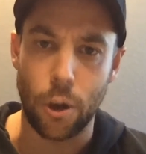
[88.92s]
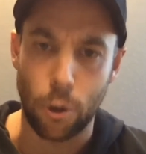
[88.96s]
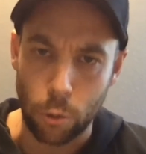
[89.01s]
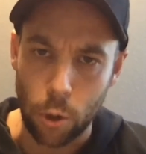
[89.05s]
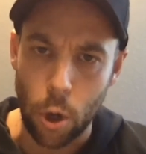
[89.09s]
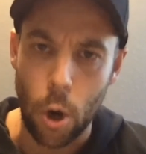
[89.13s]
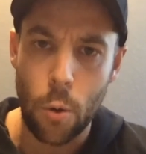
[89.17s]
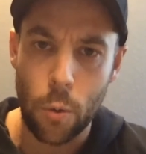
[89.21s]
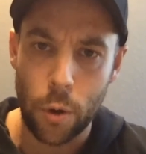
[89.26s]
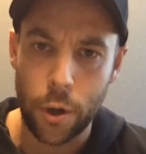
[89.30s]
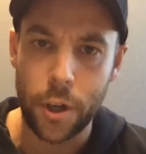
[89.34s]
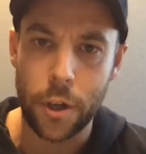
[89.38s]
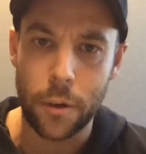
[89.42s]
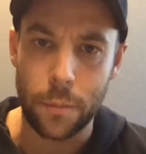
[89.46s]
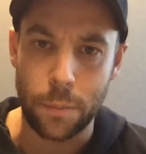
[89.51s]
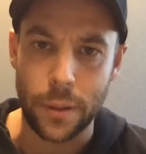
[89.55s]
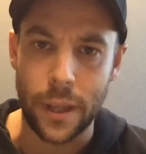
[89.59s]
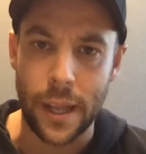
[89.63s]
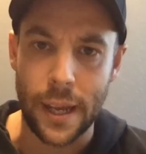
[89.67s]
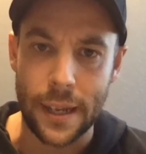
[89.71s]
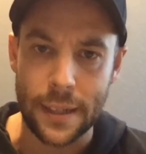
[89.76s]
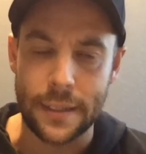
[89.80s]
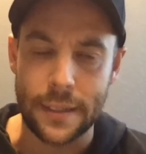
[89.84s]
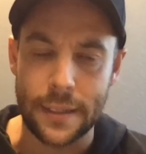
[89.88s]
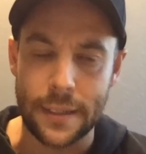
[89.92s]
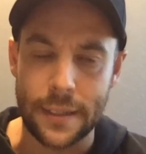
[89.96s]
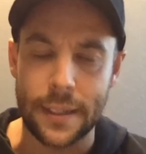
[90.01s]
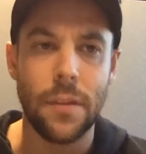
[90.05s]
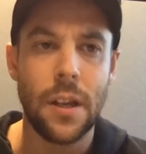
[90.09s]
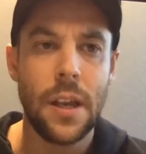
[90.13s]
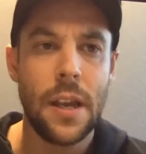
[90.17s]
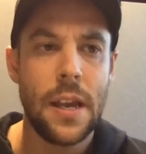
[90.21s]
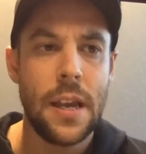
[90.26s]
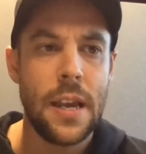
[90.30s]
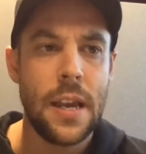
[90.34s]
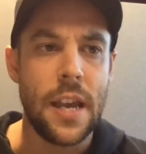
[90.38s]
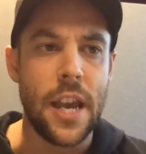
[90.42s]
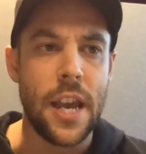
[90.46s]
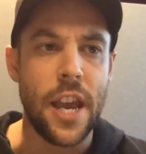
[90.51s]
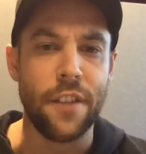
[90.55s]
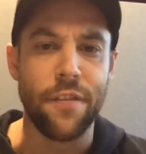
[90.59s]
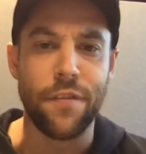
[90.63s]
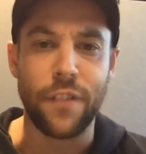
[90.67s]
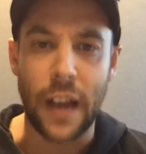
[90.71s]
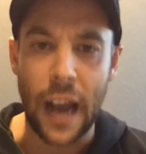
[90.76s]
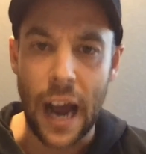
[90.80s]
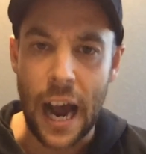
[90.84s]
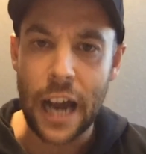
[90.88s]
uh, grow where you're planted.
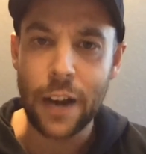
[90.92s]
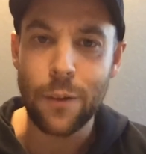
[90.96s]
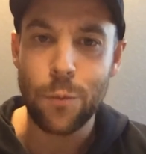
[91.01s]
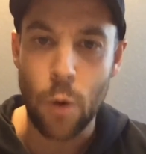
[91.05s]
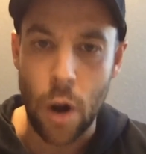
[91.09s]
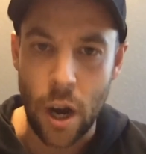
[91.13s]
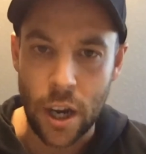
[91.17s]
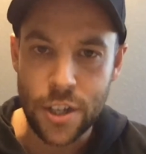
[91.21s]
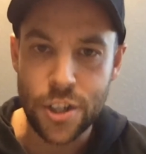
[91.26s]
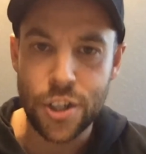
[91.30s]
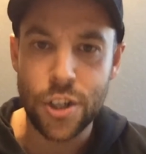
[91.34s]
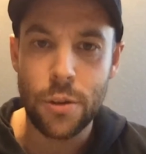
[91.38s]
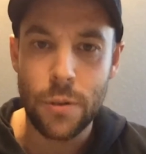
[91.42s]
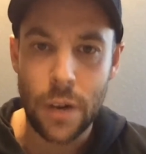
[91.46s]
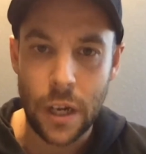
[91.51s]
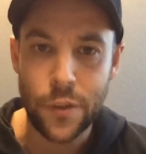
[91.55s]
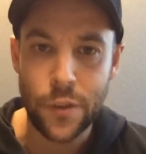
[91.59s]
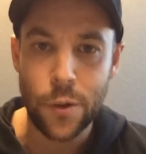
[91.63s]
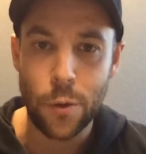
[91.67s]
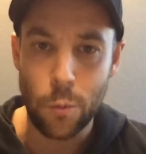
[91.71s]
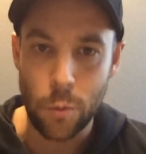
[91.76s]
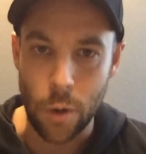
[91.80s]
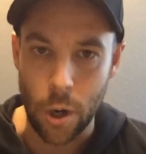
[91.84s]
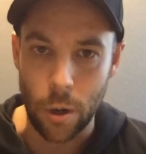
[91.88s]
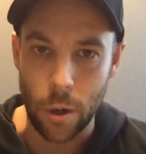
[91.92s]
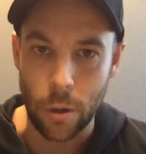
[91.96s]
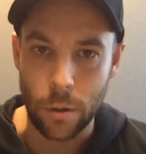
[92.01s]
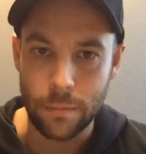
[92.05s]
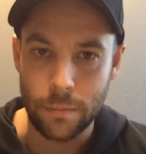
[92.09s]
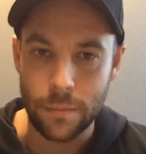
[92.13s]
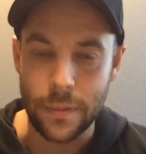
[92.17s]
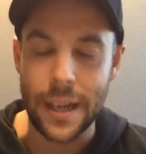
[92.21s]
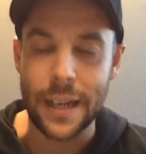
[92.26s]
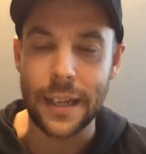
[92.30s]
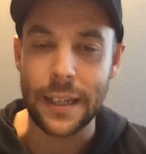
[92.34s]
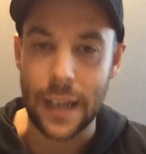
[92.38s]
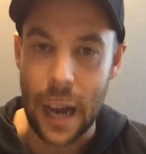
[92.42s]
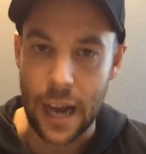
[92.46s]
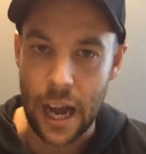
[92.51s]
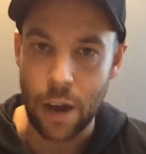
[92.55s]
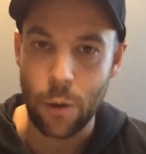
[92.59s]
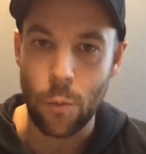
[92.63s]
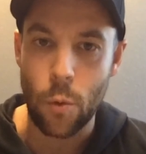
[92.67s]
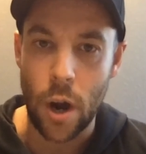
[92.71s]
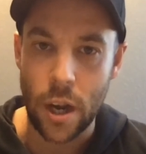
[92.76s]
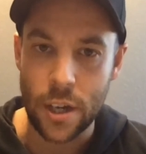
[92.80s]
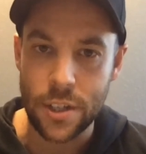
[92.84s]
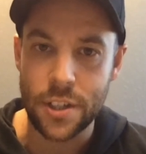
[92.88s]
If God wants you on the road and
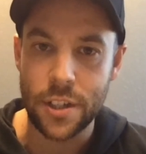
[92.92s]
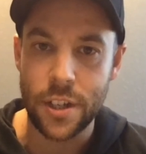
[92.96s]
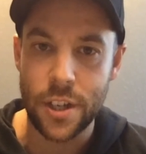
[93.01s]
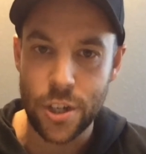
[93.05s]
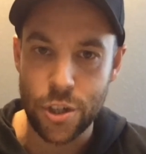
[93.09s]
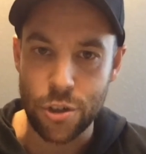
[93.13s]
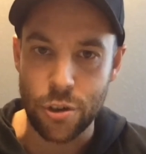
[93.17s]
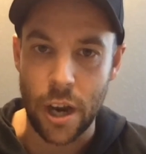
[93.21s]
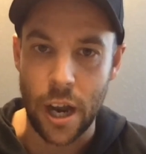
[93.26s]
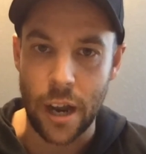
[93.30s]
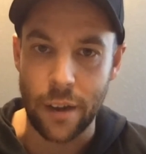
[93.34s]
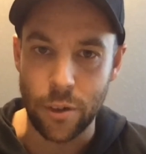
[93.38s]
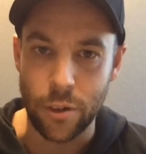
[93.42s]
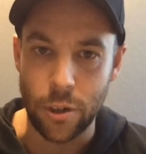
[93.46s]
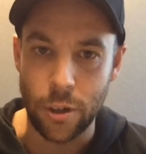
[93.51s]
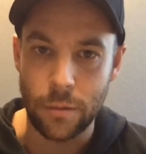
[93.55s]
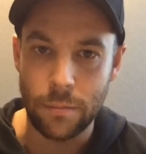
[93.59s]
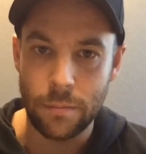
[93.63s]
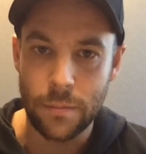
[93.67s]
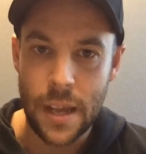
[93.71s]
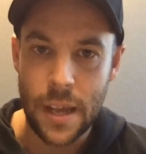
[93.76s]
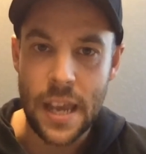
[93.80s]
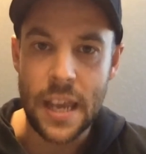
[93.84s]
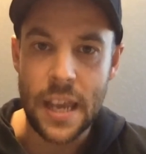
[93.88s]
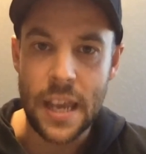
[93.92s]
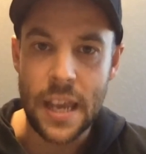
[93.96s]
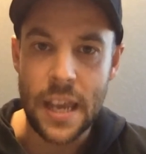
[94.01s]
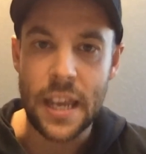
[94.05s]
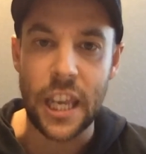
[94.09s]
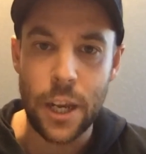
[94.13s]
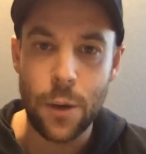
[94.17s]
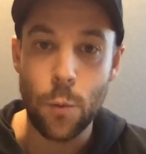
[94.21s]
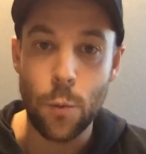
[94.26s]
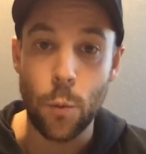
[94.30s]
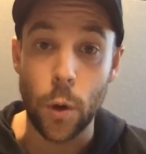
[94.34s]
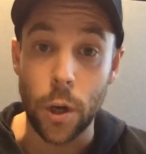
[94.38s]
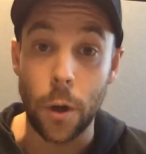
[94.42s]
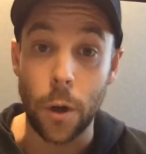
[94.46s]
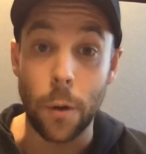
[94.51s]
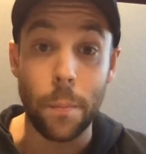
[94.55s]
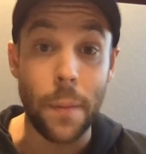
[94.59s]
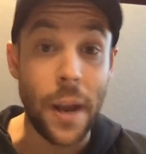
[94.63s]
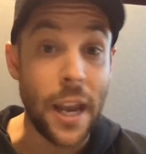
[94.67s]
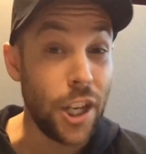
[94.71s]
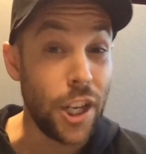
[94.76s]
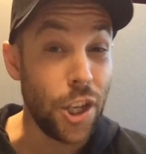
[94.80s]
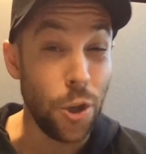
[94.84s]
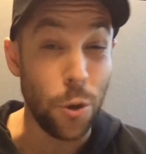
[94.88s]
God wants you to travel, He
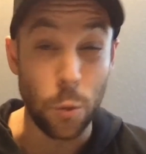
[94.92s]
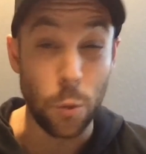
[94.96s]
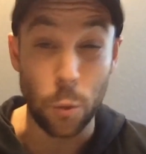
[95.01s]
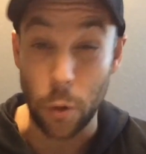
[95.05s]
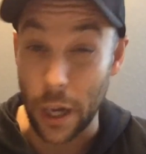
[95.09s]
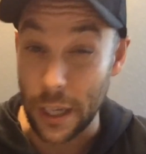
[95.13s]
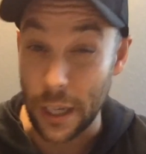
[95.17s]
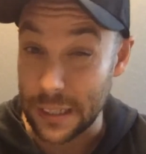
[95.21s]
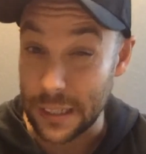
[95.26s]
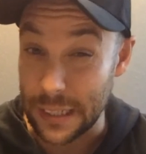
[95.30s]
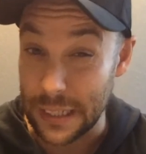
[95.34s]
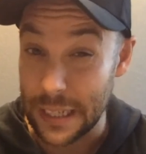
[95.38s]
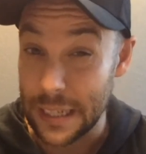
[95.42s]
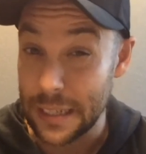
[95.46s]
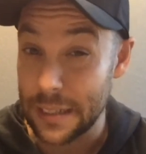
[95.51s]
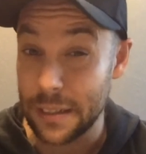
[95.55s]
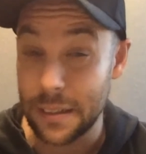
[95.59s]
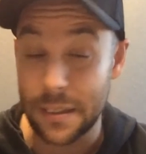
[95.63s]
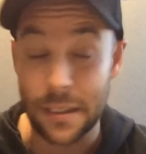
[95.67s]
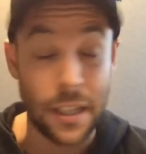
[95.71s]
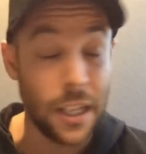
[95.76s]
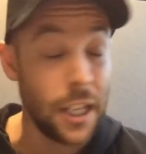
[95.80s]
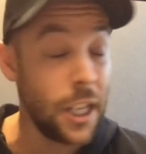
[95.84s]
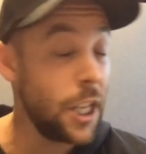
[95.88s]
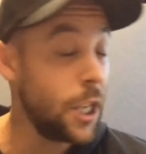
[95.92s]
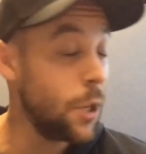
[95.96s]
will make you restless.